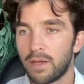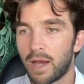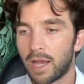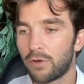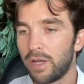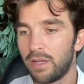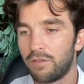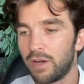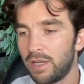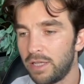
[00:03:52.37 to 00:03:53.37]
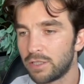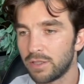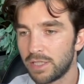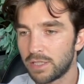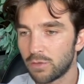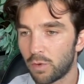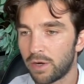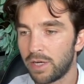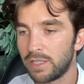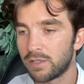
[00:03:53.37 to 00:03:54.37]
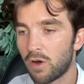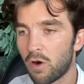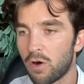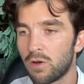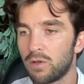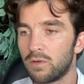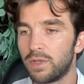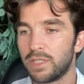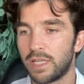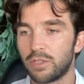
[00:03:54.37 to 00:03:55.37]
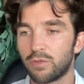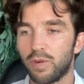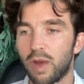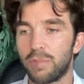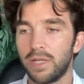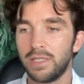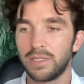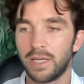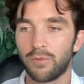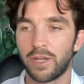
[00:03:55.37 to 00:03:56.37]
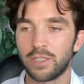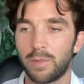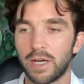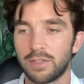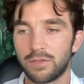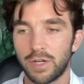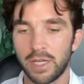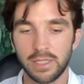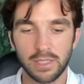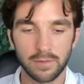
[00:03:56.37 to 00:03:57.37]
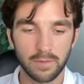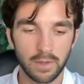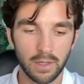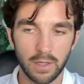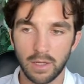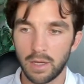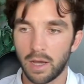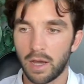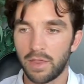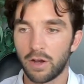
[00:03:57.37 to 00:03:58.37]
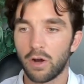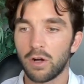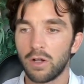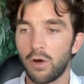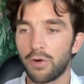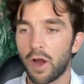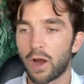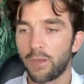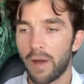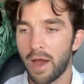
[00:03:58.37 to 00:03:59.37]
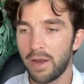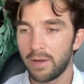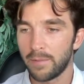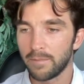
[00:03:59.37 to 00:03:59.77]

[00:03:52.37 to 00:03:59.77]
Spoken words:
I created a very niche list where it is all residential properties in Rancho Palos Verdes. They're all owner occupied.